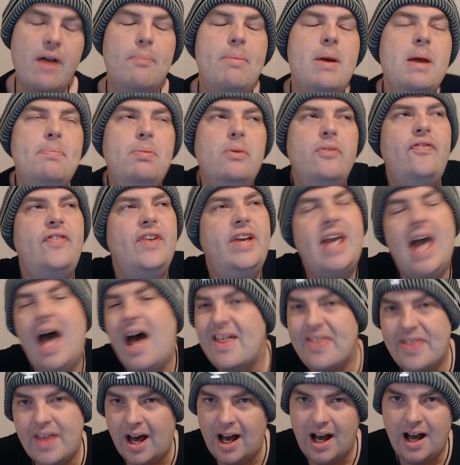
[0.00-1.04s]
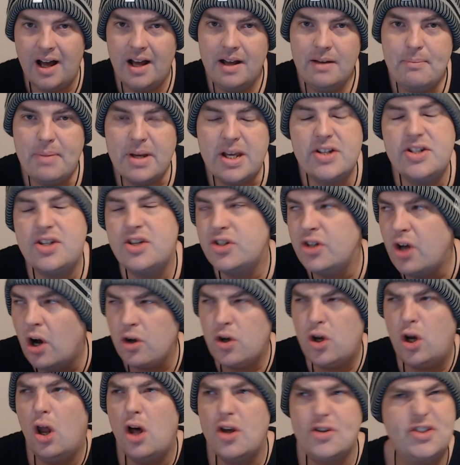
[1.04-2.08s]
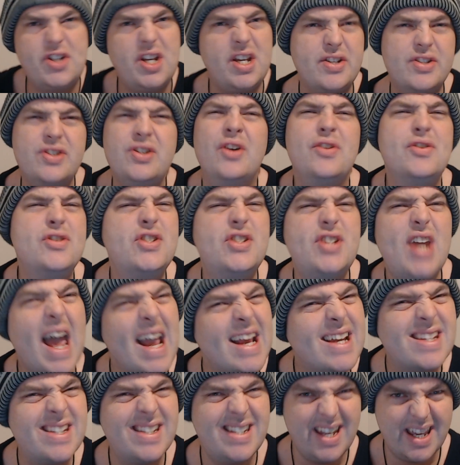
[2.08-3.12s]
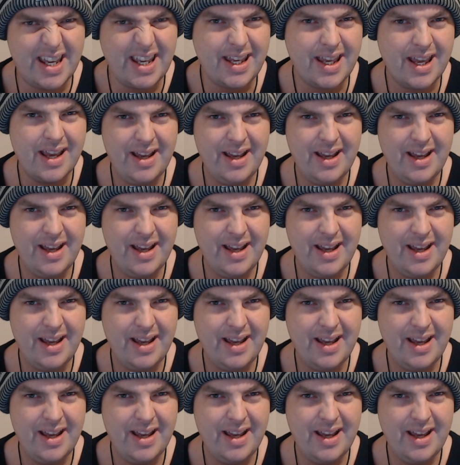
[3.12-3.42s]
People forget that because it's not glossy, it's not sexy.